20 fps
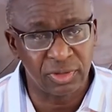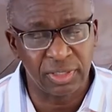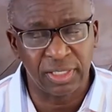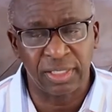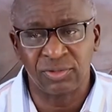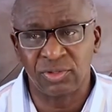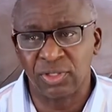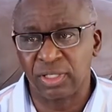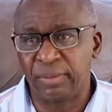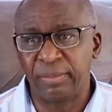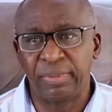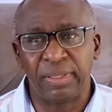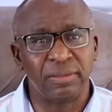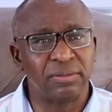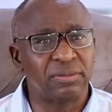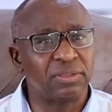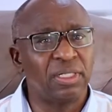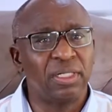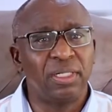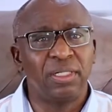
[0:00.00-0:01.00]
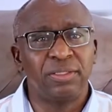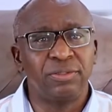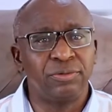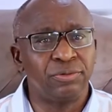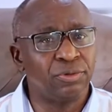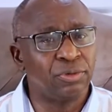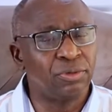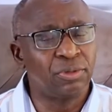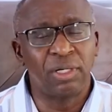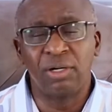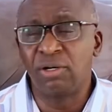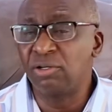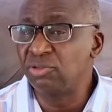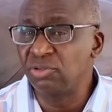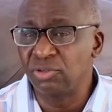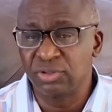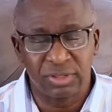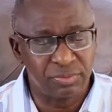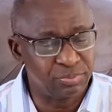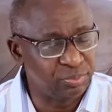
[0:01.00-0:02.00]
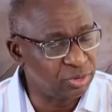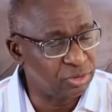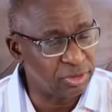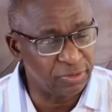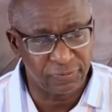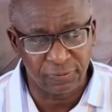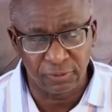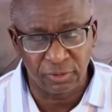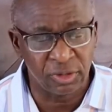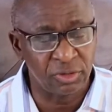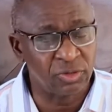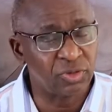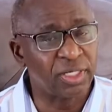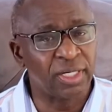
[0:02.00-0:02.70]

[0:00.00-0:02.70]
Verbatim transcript: You can talk about, you know, all those beautiful things.